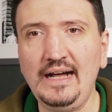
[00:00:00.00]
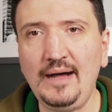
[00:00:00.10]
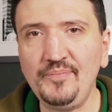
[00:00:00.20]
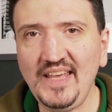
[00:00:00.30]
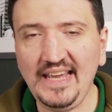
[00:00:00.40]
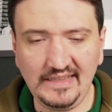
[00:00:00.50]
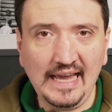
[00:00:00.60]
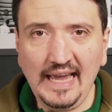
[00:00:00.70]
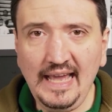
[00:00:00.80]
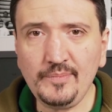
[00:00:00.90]

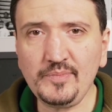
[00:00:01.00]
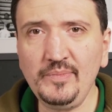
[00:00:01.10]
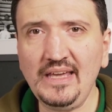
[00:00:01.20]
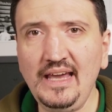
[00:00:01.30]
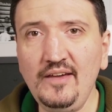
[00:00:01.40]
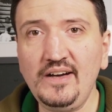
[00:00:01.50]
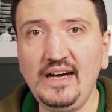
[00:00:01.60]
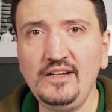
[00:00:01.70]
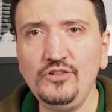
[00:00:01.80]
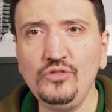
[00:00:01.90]
update helped me have
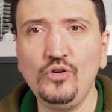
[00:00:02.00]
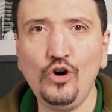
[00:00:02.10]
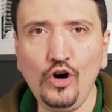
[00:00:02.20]
a new